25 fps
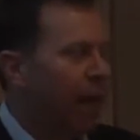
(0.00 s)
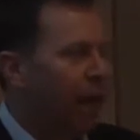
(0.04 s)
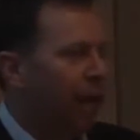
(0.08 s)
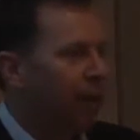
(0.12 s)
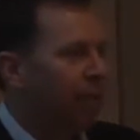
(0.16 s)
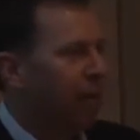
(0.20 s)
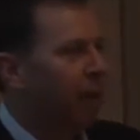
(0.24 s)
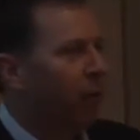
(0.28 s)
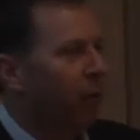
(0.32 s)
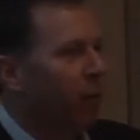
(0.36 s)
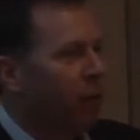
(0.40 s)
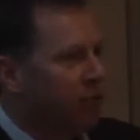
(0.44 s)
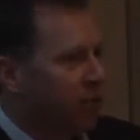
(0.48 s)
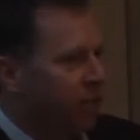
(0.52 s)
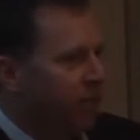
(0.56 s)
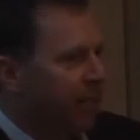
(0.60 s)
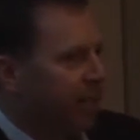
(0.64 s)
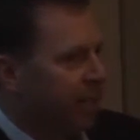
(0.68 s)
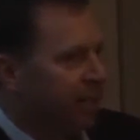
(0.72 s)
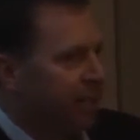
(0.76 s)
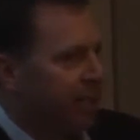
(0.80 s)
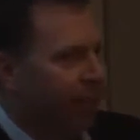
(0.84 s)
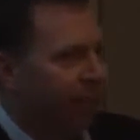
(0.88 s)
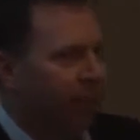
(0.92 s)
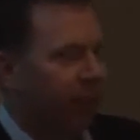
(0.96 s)
Uh, but it wasn't
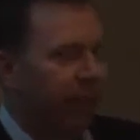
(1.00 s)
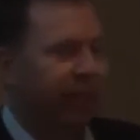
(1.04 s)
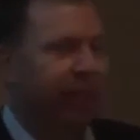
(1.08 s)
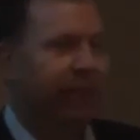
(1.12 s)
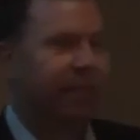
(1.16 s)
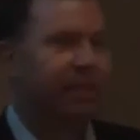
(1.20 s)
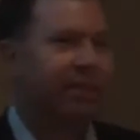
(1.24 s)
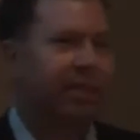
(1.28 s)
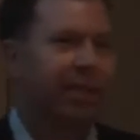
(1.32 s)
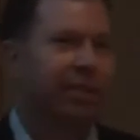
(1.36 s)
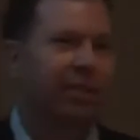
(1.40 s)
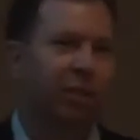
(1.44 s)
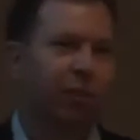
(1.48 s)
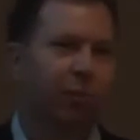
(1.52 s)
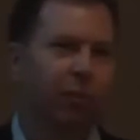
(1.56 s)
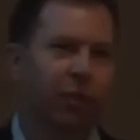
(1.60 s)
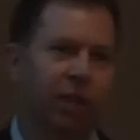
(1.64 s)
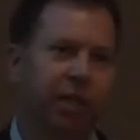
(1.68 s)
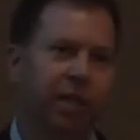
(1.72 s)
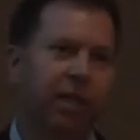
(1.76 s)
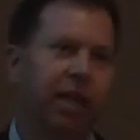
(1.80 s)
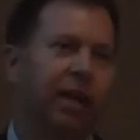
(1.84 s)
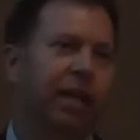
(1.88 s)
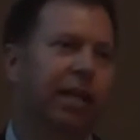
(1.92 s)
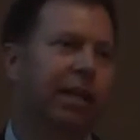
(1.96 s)
necessarily consistent
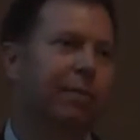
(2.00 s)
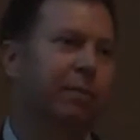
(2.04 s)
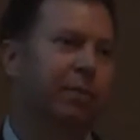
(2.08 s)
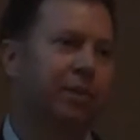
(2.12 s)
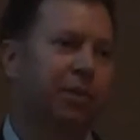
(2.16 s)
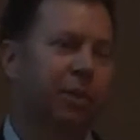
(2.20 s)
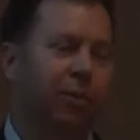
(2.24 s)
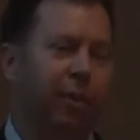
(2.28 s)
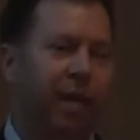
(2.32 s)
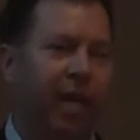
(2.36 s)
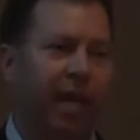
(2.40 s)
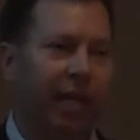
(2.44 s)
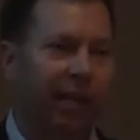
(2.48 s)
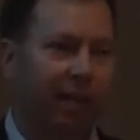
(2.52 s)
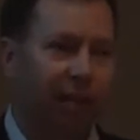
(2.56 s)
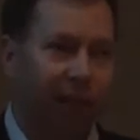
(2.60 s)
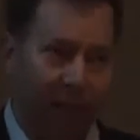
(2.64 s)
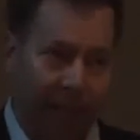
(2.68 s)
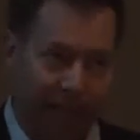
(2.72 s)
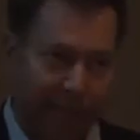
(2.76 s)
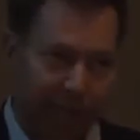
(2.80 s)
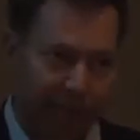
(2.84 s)
with the documents that we had in the